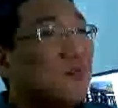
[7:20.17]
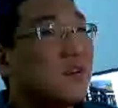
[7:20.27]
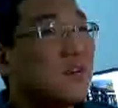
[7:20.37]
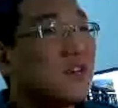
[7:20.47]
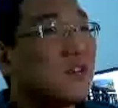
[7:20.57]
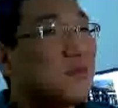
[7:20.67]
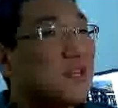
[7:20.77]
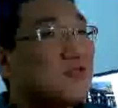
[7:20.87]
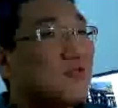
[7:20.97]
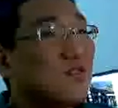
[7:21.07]
and
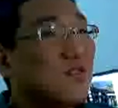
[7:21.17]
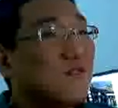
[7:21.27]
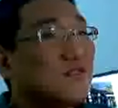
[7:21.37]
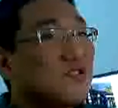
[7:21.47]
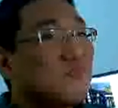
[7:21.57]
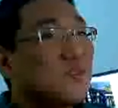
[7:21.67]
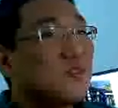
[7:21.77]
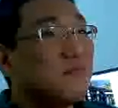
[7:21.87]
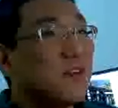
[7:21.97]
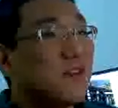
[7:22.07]
Minnesota official believe
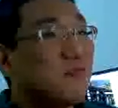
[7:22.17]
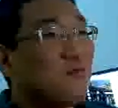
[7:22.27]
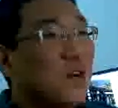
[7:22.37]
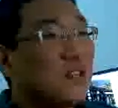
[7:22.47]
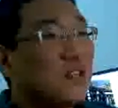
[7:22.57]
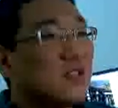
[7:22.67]
they are white,